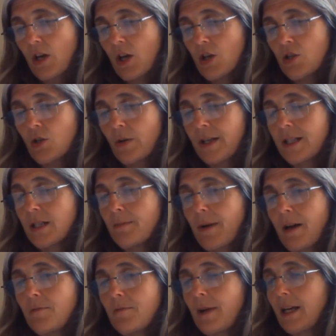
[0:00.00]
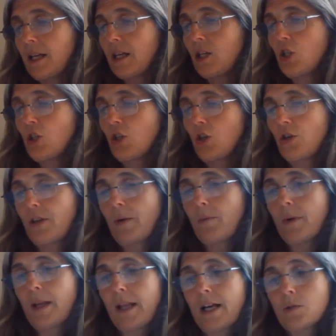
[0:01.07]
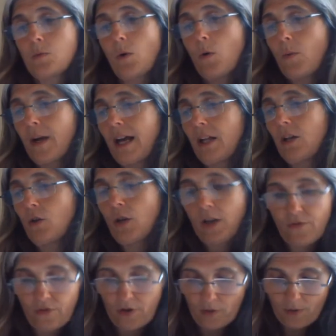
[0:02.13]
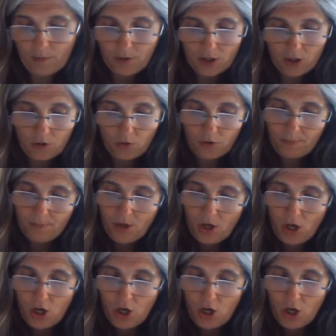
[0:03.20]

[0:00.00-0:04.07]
So it's about making sure that that's what we are looking for when we do them.